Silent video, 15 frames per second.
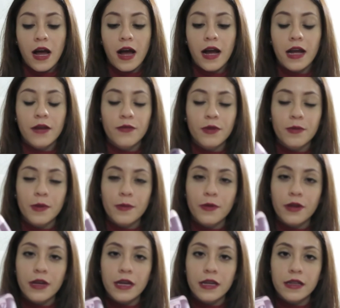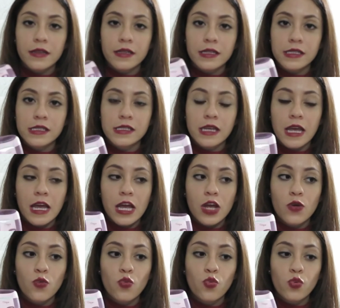I remember getting this
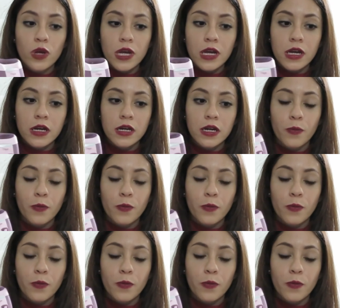a week